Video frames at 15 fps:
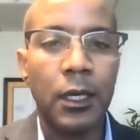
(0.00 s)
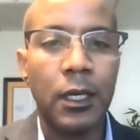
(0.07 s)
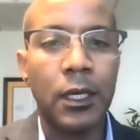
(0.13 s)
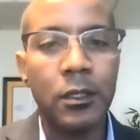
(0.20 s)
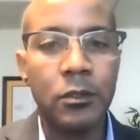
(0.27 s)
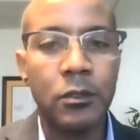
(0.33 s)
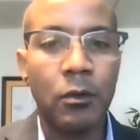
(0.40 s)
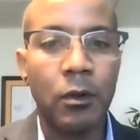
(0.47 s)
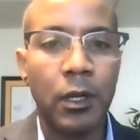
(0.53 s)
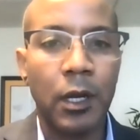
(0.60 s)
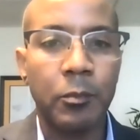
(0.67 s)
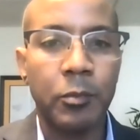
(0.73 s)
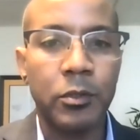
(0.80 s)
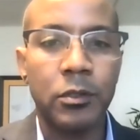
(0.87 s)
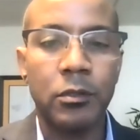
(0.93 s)
Is there an
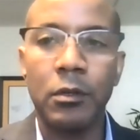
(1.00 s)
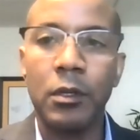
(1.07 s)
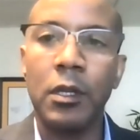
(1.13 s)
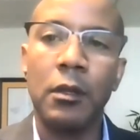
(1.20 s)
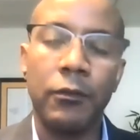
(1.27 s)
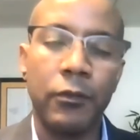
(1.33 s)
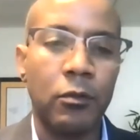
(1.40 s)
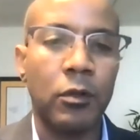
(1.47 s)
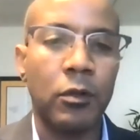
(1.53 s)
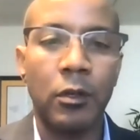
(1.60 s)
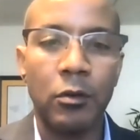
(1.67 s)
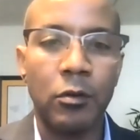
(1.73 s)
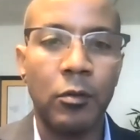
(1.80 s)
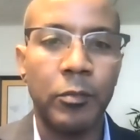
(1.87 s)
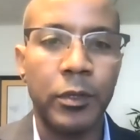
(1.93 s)
opportunity, if you're a
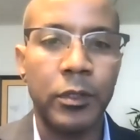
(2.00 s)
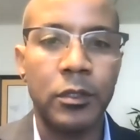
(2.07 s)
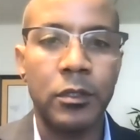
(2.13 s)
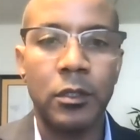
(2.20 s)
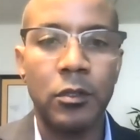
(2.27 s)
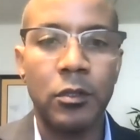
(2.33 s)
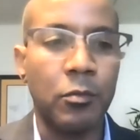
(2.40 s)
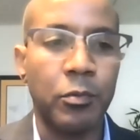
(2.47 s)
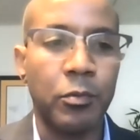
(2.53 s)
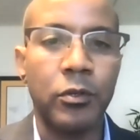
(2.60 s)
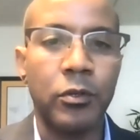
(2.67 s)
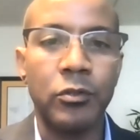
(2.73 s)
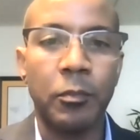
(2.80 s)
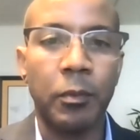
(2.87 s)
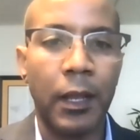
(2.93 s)
local business and you
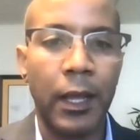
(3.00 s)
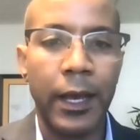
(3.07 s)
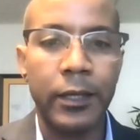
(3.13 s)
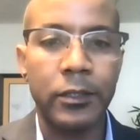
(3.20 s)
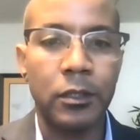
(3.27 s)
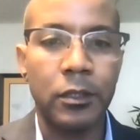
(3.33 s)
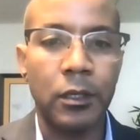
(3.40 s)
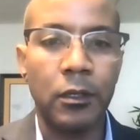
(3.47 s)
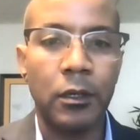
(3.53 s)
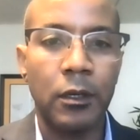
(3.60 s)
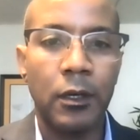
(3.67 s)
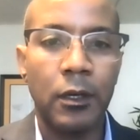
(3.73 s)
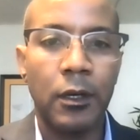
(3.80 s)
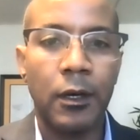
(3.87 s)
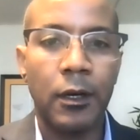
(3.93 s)
produce plastic,
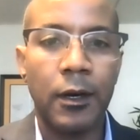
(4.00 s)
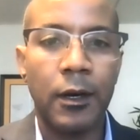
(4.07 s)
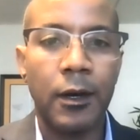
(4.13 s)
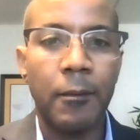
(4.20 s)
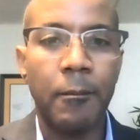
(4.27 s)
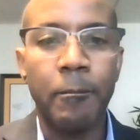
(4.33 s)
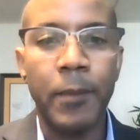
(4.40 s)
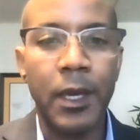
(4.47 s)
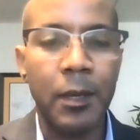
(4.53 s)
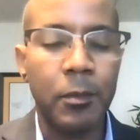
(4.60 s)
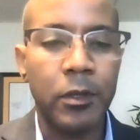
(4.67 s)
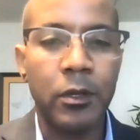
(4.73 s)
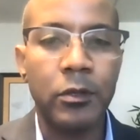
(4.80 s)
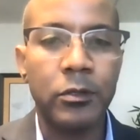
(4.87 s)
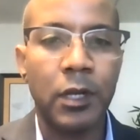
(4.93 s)
maybe
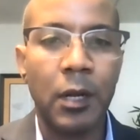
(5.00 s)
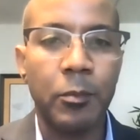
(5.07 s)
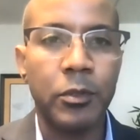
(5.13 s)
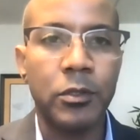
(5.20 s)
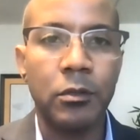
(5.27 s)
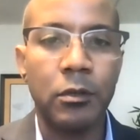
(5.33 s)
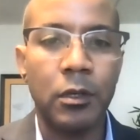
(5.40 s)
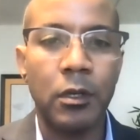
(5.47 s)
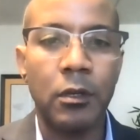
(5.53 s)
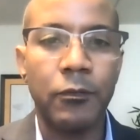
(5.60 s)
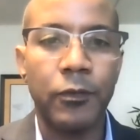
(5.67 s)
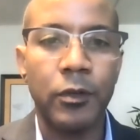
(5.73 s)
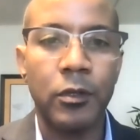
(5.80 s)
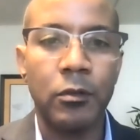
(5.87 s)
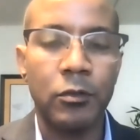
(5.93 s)
there's an opportunity
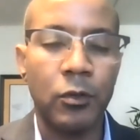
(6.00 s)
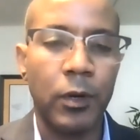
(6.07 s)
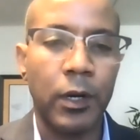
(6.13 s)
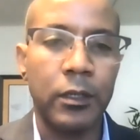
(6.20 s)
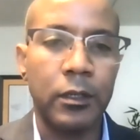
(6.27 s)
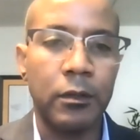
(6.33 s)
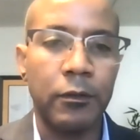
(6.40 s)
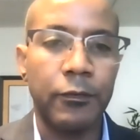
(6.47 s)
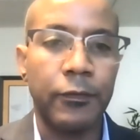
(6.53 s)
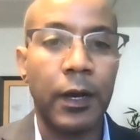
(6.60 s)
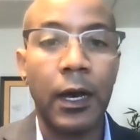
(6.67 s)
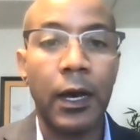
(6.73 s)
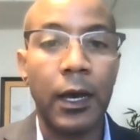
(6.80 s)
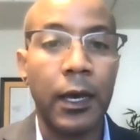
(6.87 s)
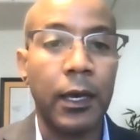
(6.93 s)
for you to
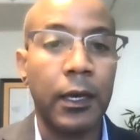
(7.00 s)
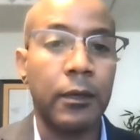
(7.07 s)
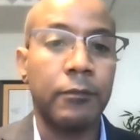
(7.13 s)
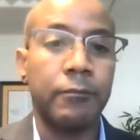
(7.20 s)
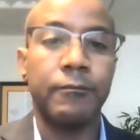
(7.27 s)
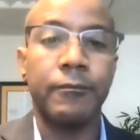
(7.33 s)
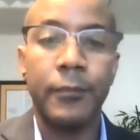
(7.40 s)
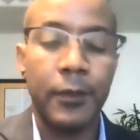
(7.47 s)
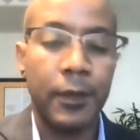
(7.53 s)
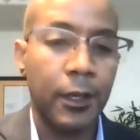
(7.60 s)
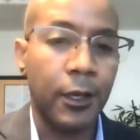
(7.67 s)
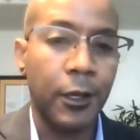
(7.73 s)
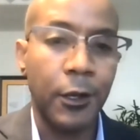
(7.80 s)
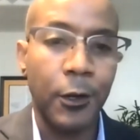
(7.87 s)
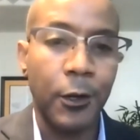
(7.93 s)
identify,
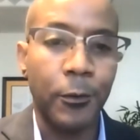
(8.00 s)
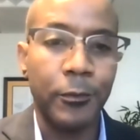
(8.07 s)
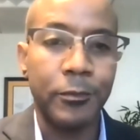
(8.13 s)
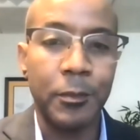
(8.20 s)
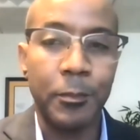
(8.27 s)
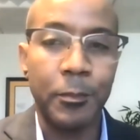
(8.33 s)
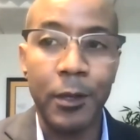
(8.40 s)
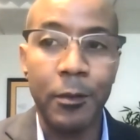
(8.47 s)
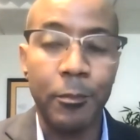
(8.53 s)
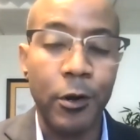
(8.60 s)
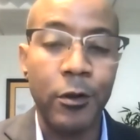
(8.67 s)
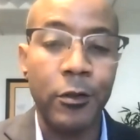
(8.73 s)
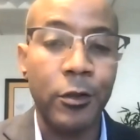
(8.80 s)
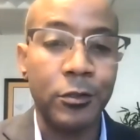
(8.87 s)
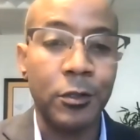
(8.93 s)
to be part
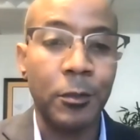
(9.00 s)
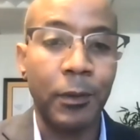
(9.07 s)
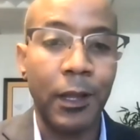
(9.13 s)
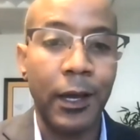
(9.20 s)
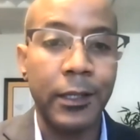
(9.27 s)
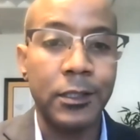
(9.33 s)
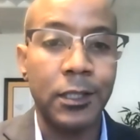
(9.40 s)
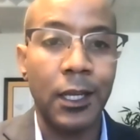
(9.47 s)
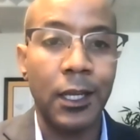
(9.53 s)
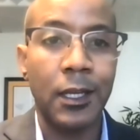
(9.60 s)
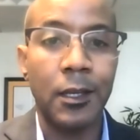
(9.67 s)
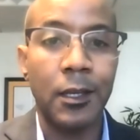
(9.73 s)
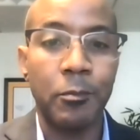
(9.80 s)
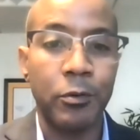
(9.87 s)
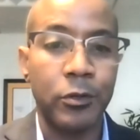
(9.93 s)
of their supply chain
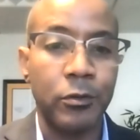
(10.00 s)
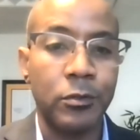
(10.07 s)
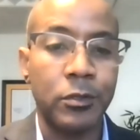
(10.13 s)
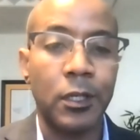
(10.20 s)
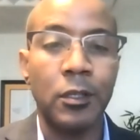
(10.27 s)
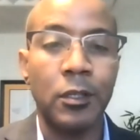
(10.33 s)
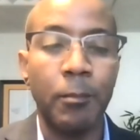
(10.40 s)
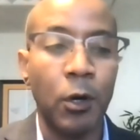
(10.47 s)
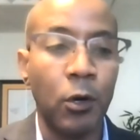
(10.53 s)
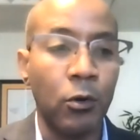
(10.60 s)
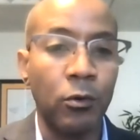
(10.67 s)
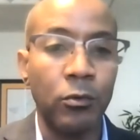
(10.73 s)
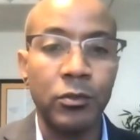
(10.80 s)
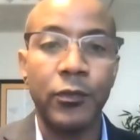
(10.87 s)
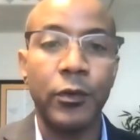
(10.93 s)
in producing the
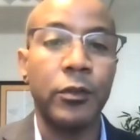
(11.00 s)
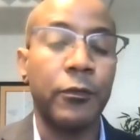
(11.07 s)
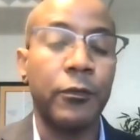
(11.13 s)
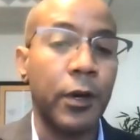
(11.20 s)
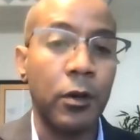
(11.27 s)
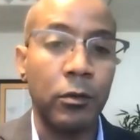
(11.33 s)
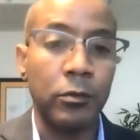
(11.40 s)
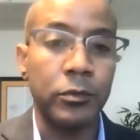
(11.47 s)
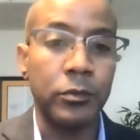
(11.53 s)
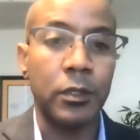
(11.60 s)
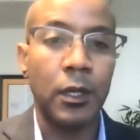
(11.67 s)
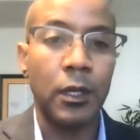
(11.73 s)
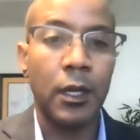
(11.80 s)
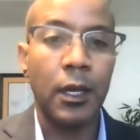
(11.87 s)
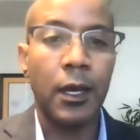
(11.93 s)
molds for the phones.
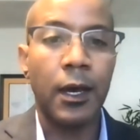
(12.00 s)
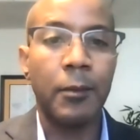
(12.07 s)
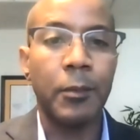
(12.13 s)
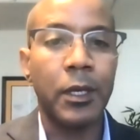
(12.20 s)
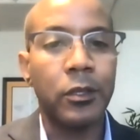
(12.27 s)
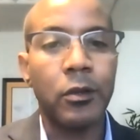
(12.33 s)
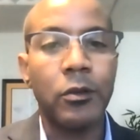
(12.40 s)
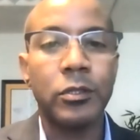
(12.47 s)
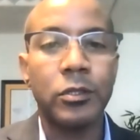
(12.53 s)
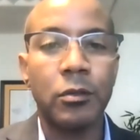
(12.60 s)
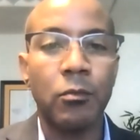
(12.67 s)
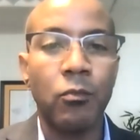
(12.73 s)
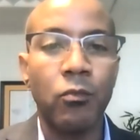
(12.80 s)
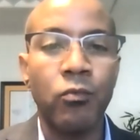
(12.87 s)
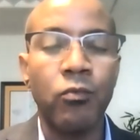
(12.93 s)
I mean, there are
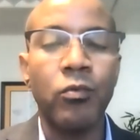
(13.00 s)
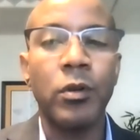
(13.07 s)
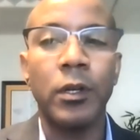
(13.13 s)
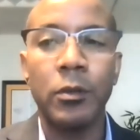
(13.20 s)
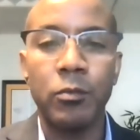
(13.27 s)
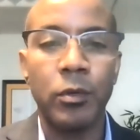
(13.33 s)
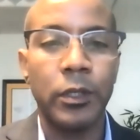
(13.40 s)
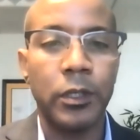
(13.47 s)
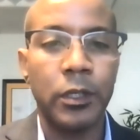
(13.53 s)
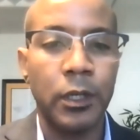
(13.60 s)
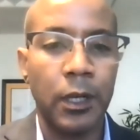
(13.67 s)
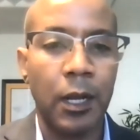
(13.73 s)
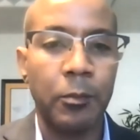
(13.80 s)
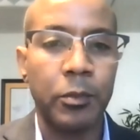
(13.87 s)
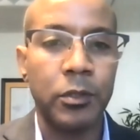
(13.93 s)
some really, really good
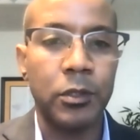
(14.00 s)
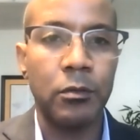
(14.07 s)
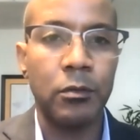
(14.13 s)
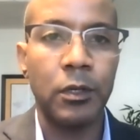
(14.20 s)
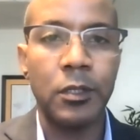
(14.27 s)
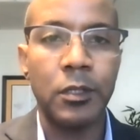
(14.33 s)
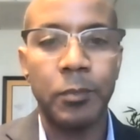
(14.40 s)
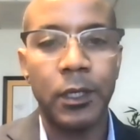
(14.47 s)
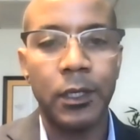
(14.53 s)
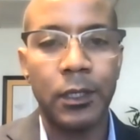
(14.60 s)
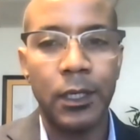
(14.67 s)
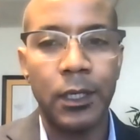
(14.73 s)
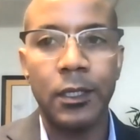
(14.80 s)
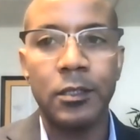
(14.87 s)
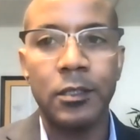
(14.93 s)
opportunities, but
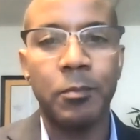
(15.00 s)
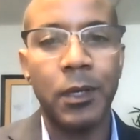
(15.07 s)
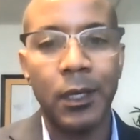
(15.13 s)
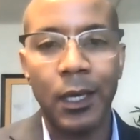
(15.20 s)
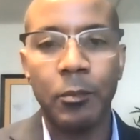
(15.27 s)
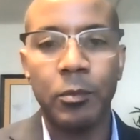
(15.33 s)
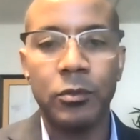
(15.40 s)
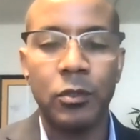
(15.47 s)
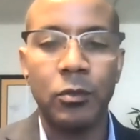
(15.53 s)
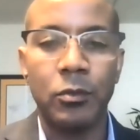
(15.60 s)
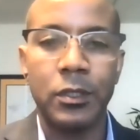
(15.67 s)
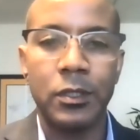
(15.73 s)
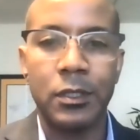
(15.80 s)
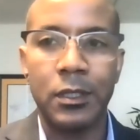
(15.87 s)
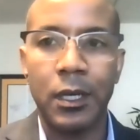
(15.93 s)
again, it's being able to
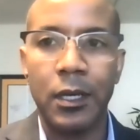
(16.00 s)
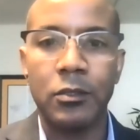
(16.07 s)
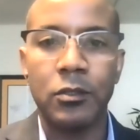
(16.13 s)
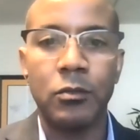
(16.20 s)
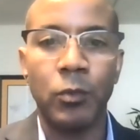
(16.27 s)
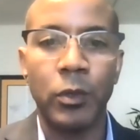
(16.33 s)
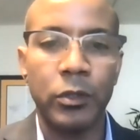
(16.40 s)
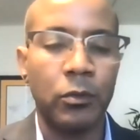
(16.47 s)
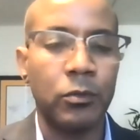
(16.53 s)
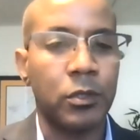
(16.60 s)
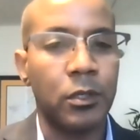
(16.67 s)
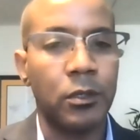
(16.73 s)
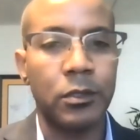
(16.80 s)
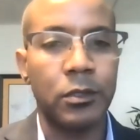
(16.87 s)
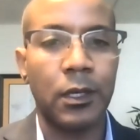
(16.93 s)
assess what those
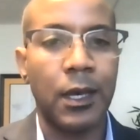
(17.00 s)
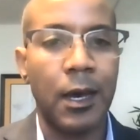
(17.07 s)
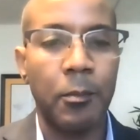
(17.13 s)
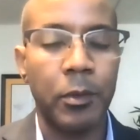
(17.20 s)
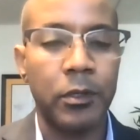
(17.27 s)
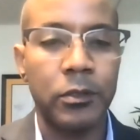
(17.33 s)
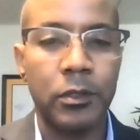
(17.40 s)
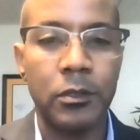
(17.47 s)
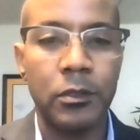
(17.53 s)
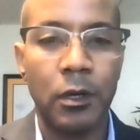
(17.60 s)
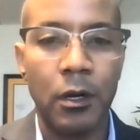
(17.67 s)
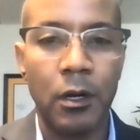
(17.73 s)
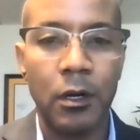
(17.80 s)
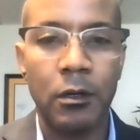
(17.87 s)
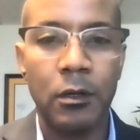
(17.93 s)
skills and competencies
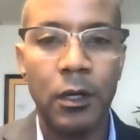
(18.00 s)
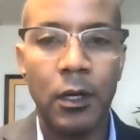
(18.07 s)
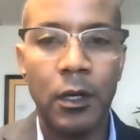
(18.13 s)
are.